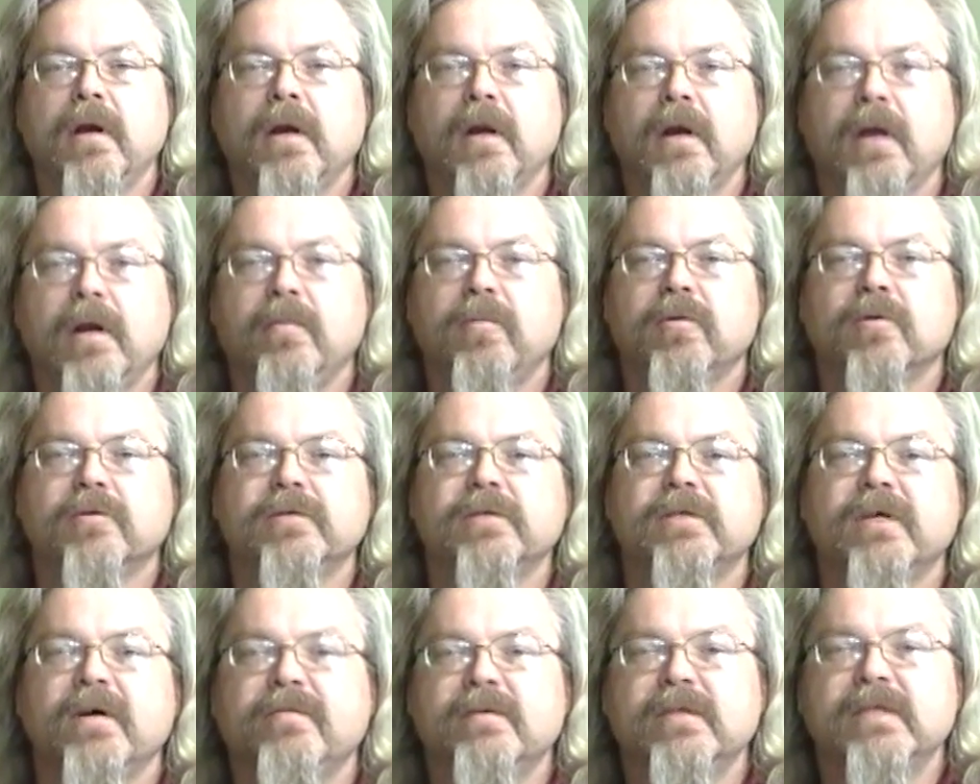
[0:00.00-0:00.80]
April
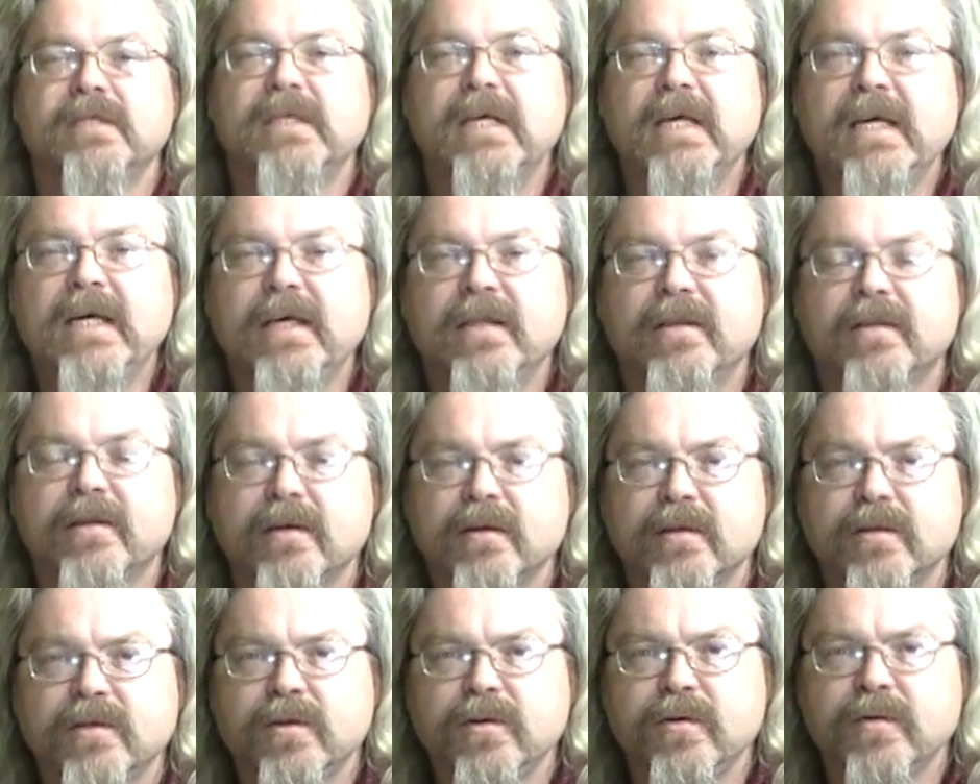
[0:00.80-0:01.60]
17th,
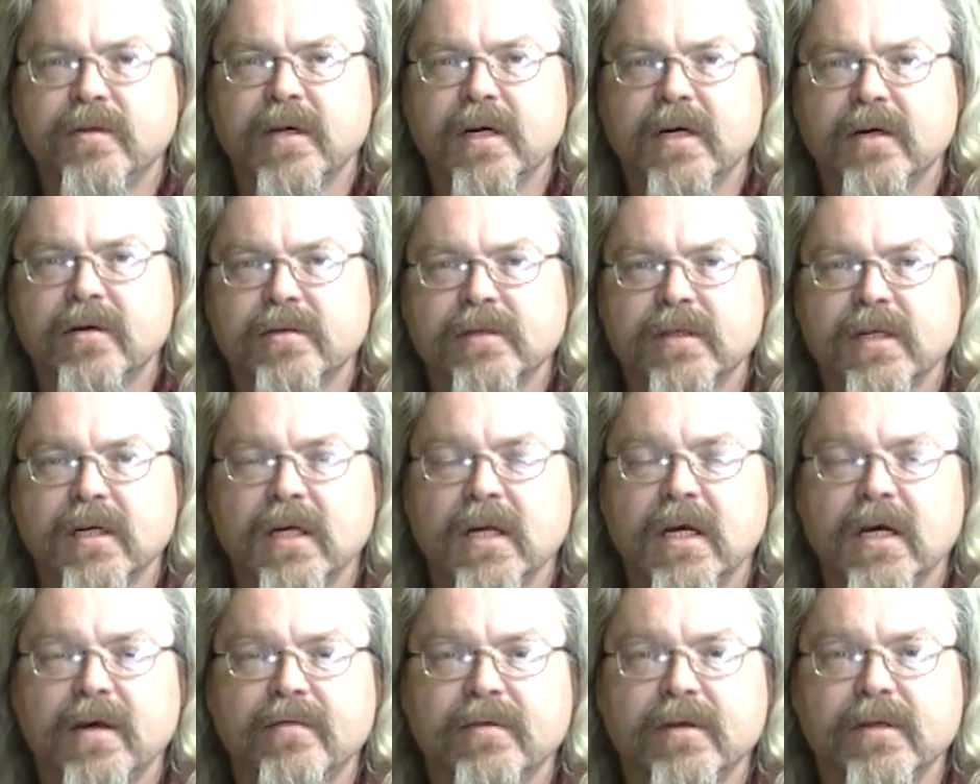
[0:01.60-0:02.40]

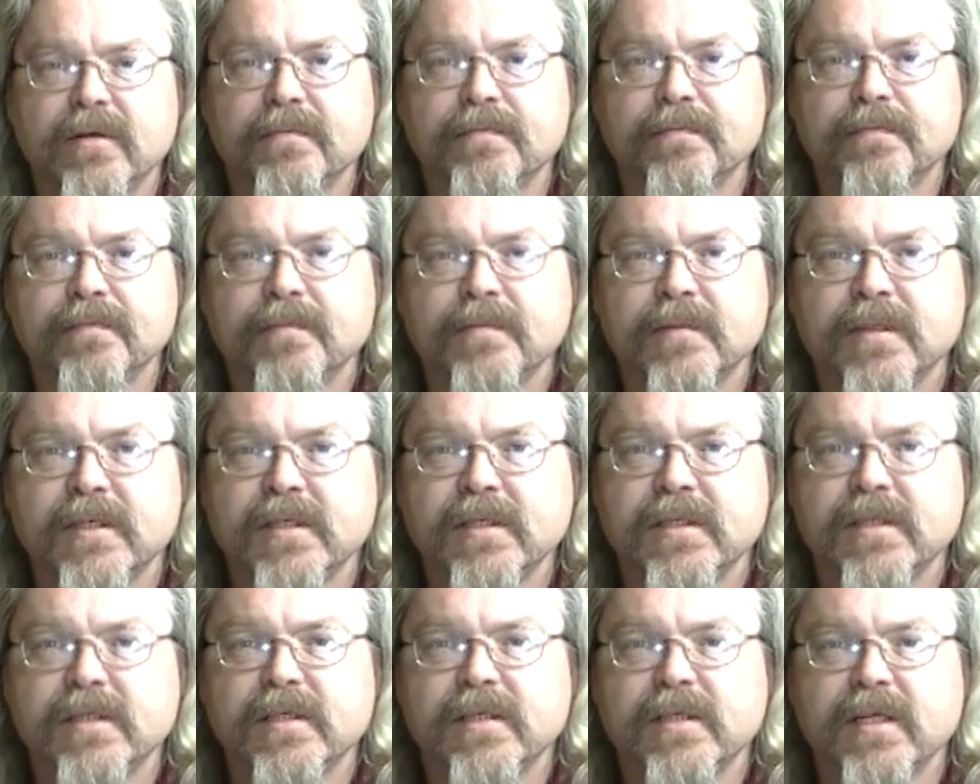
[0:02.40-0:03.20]
2011.
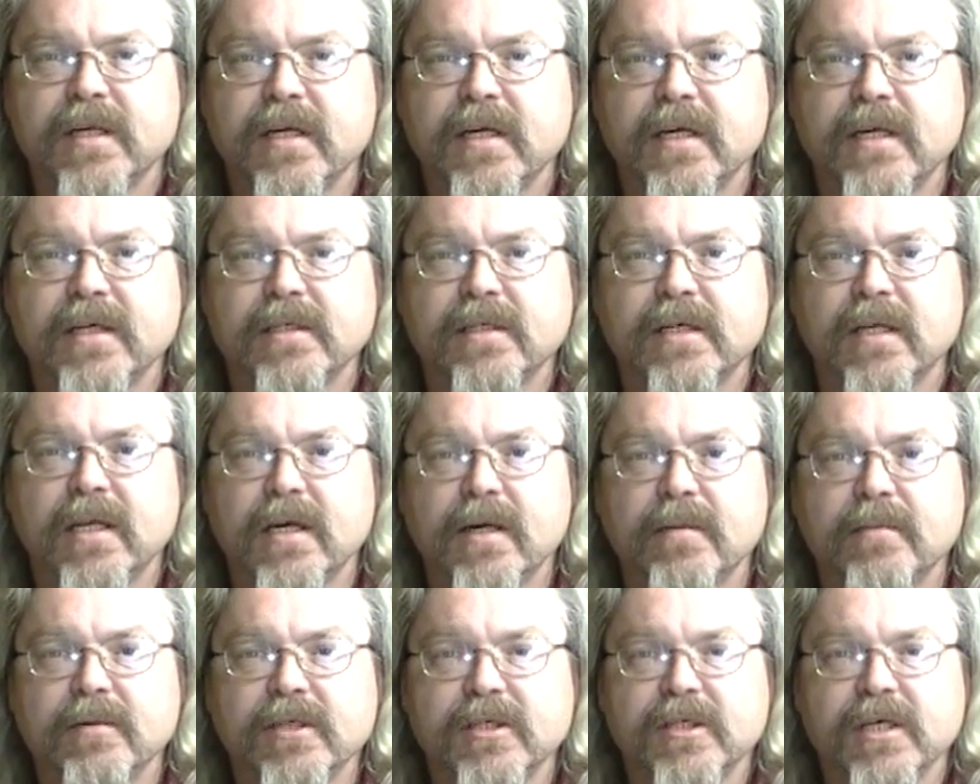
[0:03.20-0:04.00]
This is today's
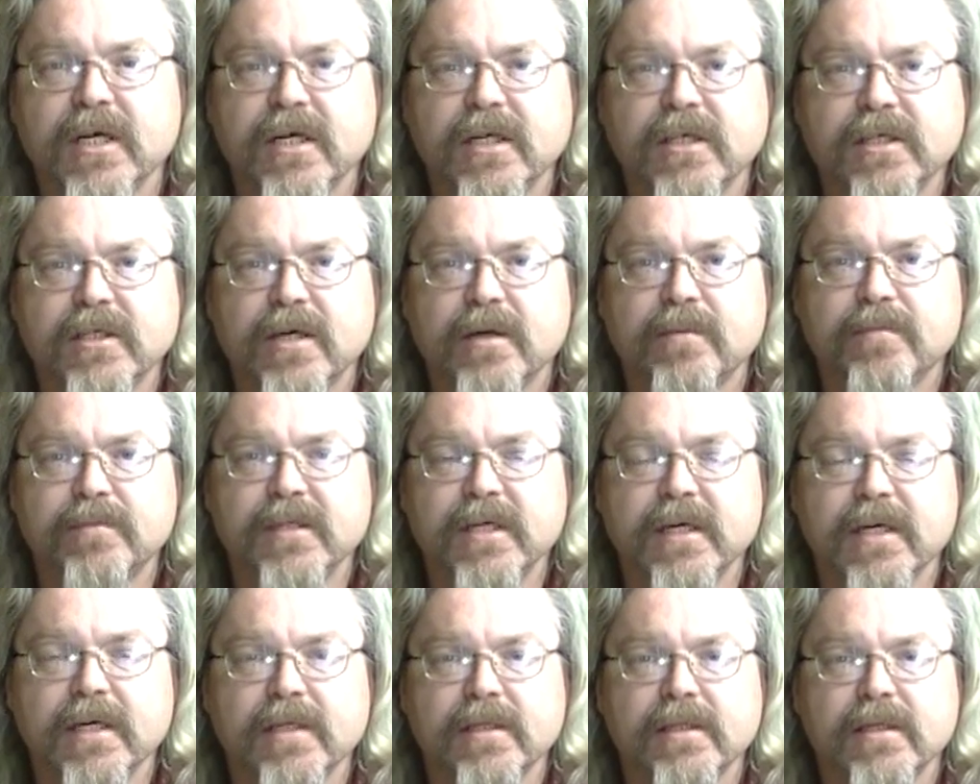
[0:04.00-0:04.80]
climate change
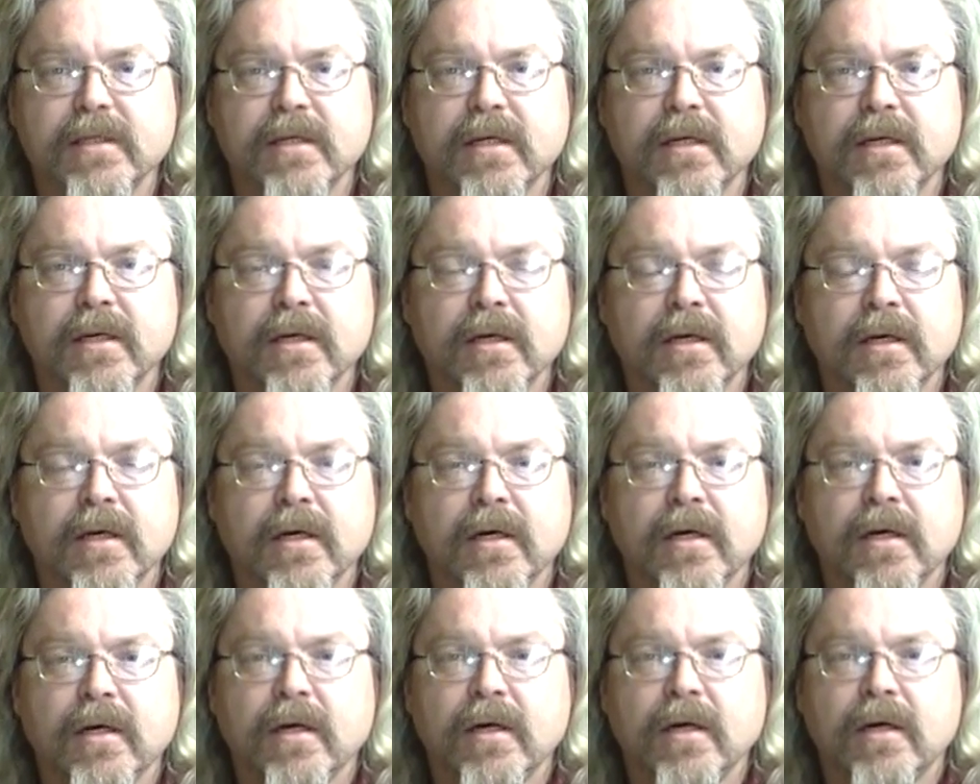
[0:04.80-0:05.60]
update.
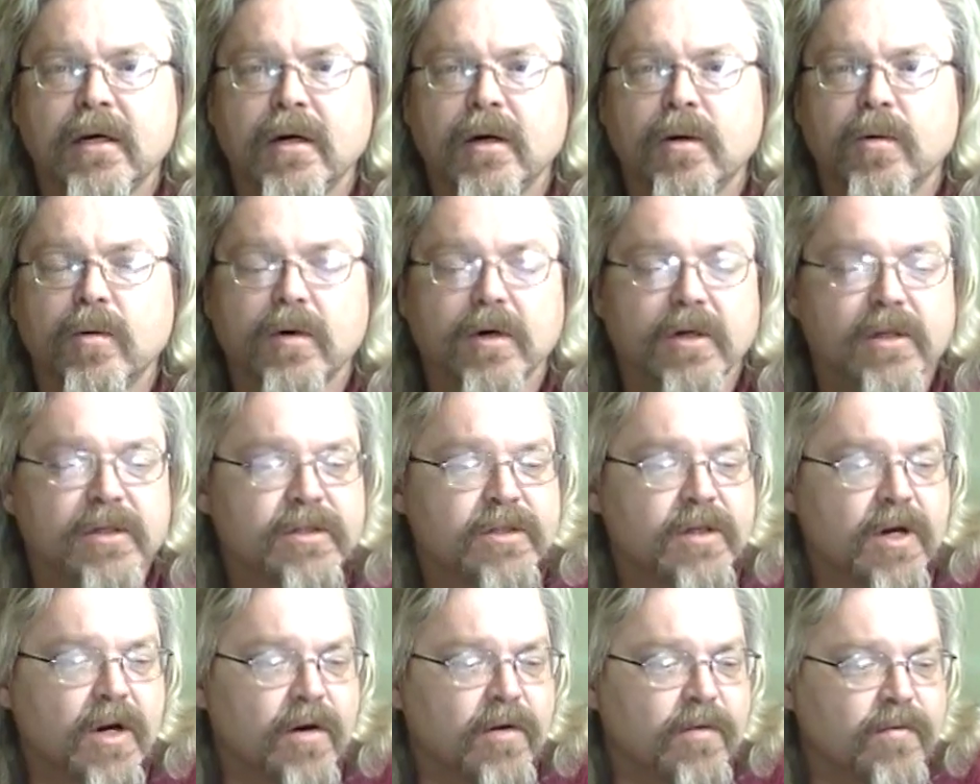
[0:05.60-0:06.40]
We're going to
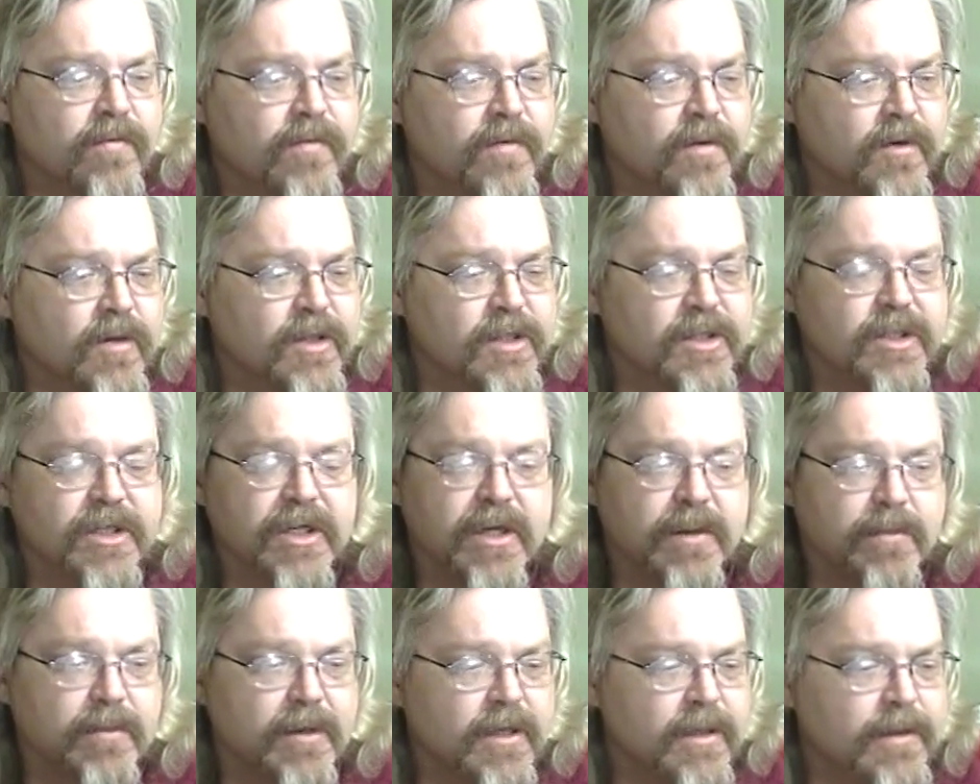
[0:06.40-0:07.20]
start in
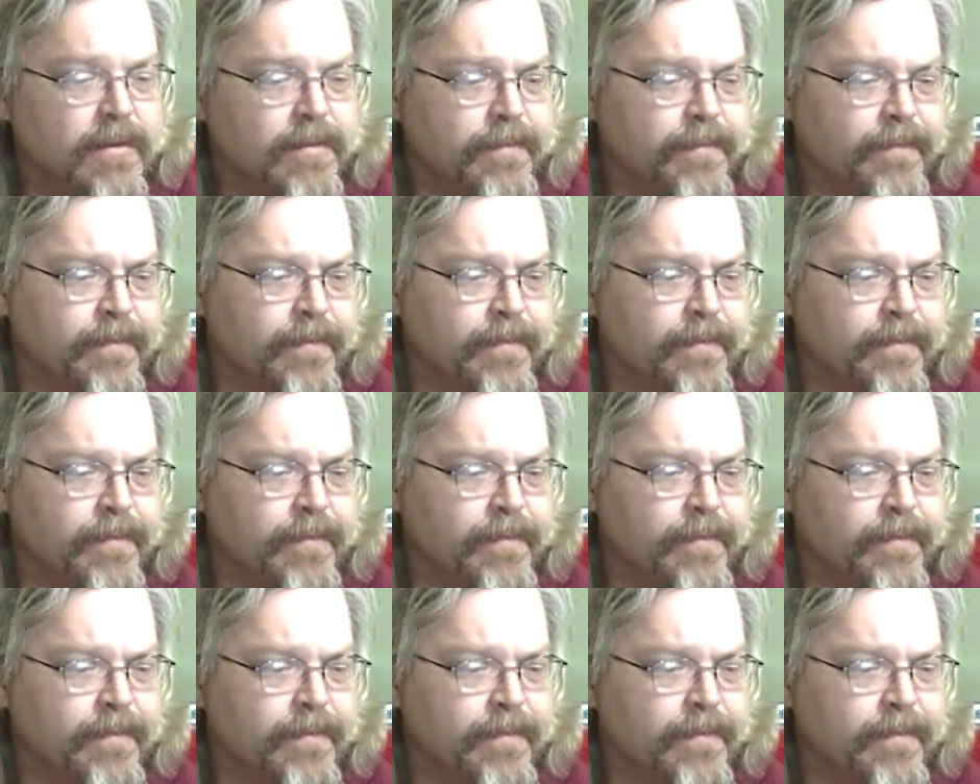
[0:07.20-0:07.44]
Fukushima.